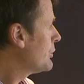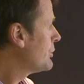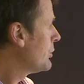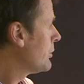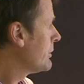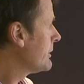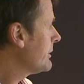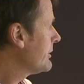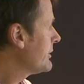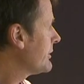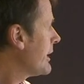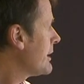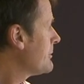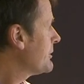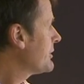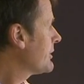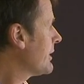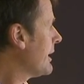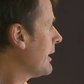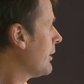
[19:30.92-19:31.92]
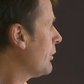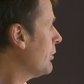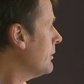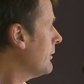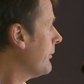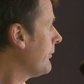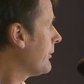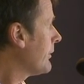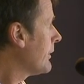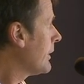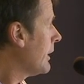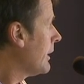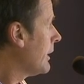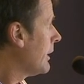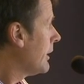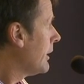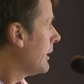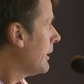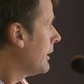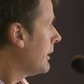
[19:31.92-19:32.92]
drawn at the same scale,
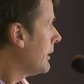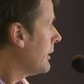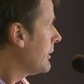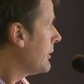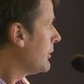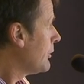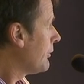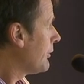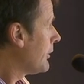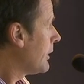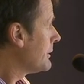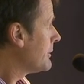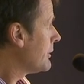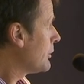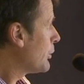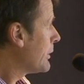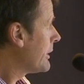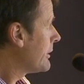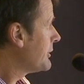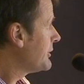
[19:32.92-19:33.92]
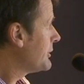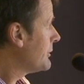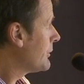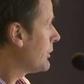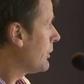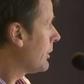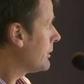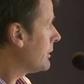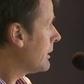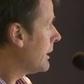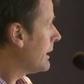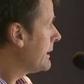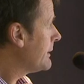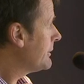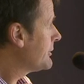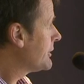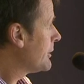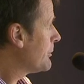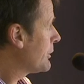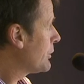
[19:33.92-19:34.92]
you'll find that whereas you've got a
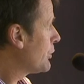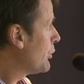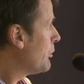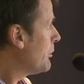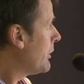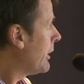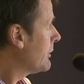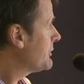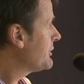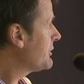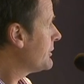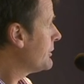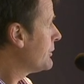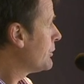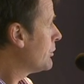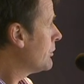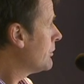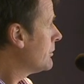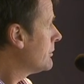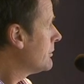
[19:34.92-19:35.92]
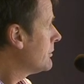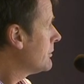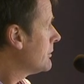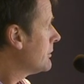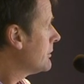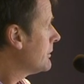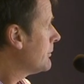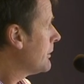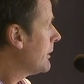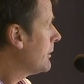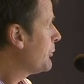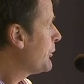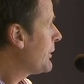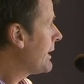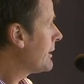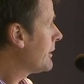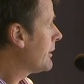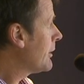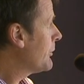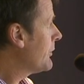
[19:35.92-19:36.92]
typical mild steel
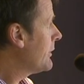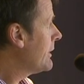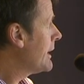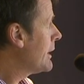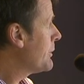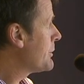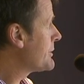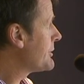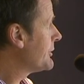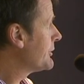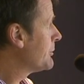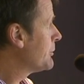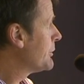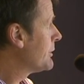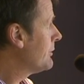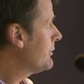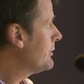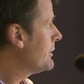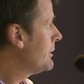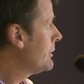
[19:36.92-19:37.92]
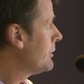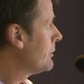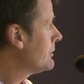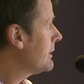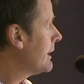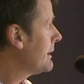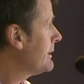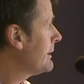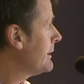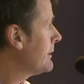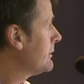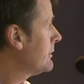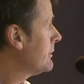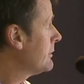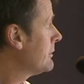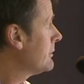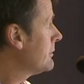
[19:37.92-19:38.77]
pattern up there, which is a bit of yield and then